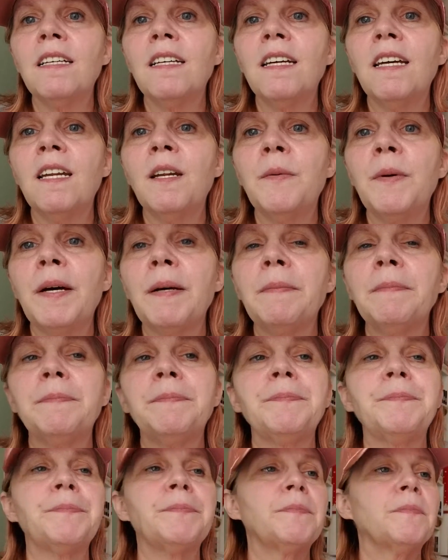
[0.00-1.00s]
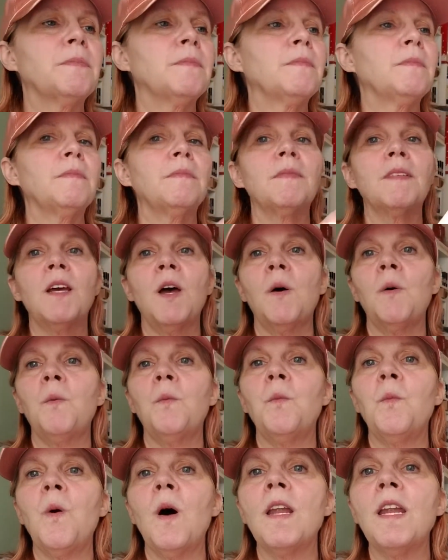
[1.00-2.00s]
Anyway,
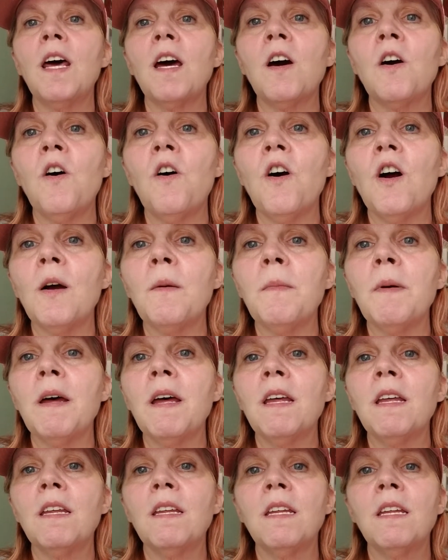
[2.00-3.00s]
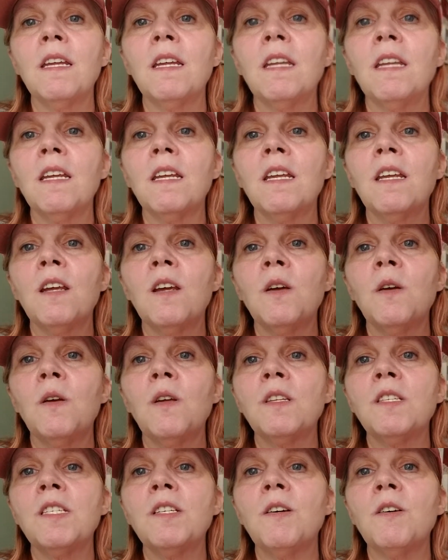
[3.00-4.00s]
1 carb,
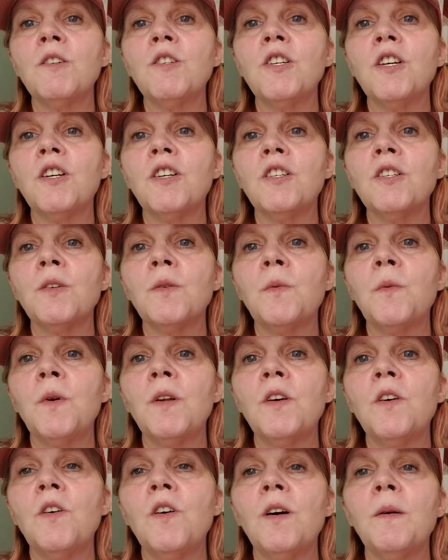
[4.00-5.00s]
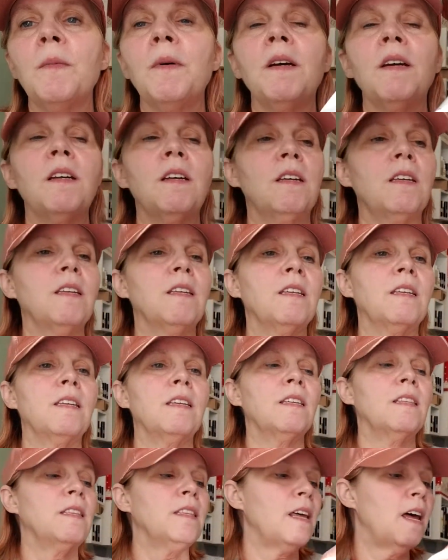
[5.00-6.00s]
0 sugars, 1 carb.
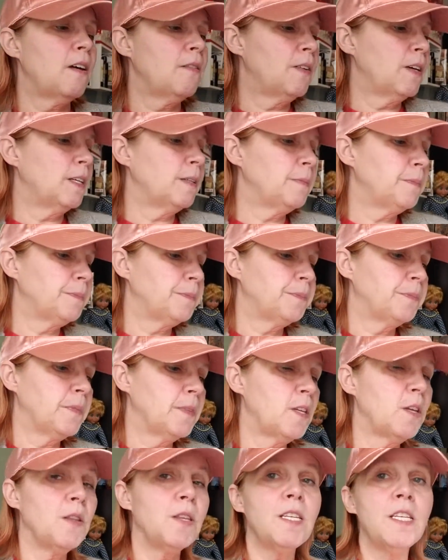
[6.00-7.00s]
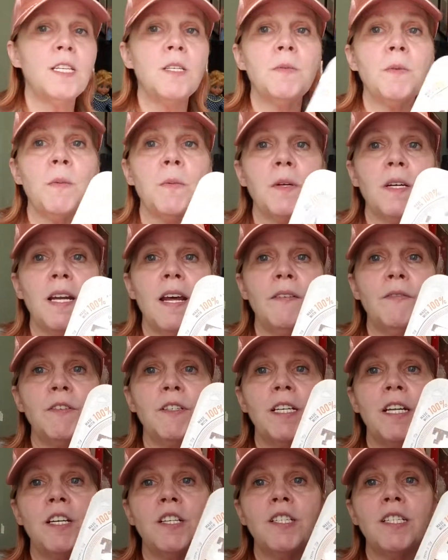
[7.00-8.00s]
Love it. So this is what we're gonna have for
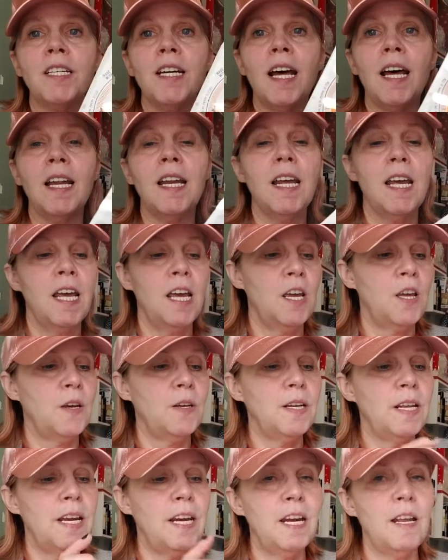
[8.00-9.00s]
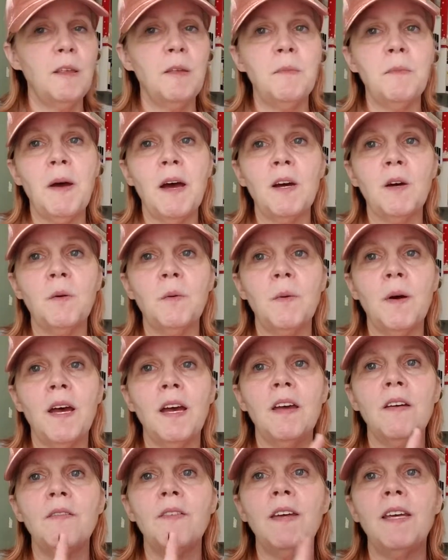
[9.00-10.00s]
dinner tonight. You can heat it in the
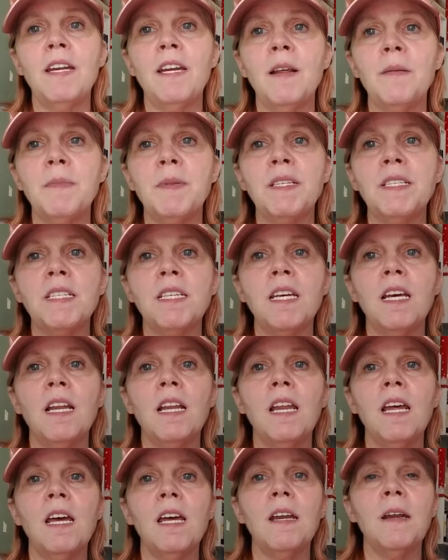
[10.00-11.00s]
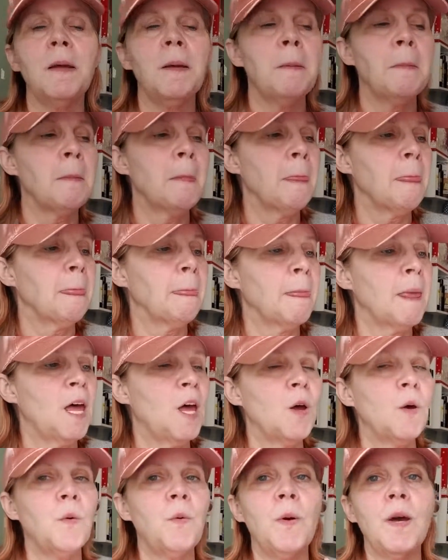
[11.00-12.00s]
microwave, heat it up in the skillet,
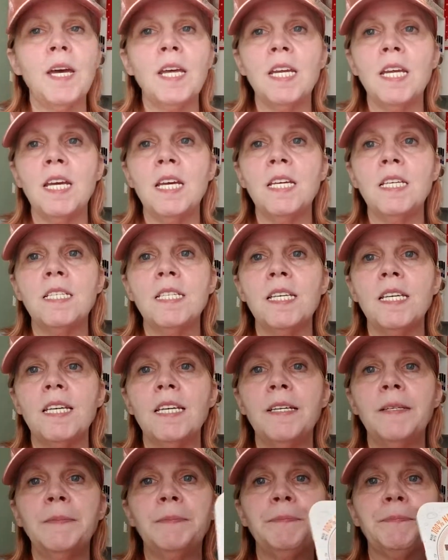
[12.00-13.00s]
quick and easy,